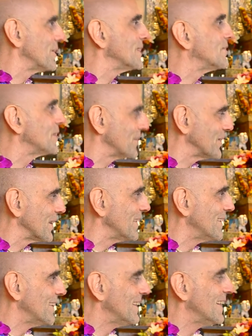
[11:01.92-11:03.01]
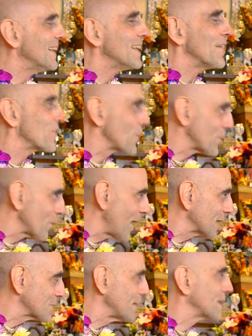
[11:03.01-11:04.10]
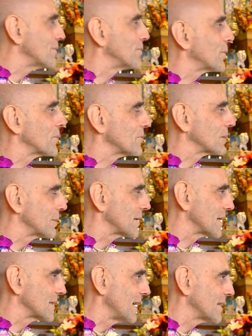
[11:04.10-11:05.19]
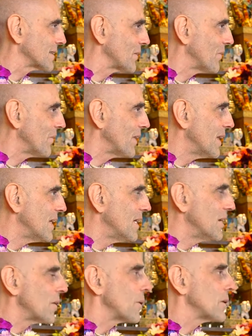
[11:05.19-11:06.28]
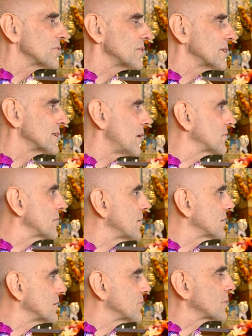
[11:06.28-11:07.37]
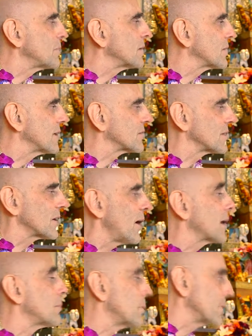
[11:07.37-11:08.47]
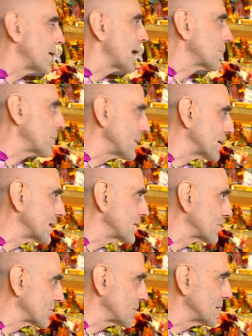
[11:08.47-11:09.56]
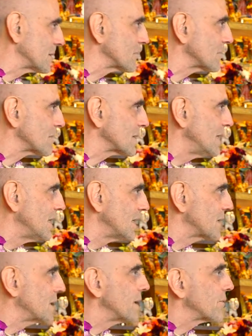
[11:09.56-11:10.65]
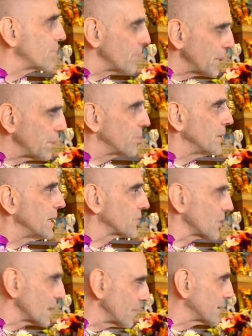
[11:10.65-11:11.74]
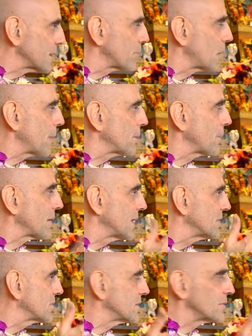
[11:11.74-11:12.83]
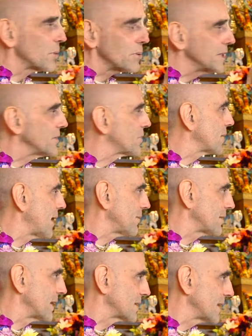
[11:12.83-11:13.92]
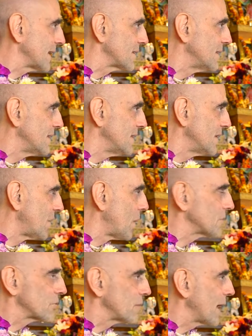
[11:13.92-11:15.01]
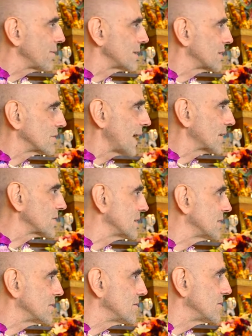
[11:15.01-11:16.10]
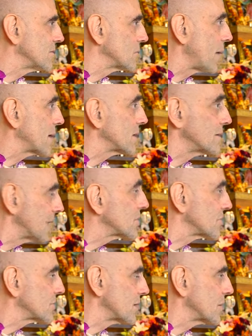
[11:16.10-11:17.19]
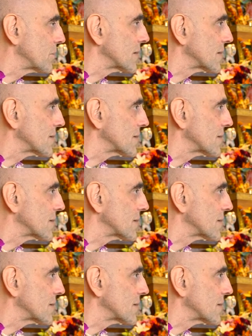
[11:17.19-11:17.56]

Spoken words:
each of you, and throw the rocks back and forth or something like that. Or else, so many things like the automobile industry. If human beings are living in the proper place, you don't need to travel like that. All this traveling is actually quite unnecessary, really.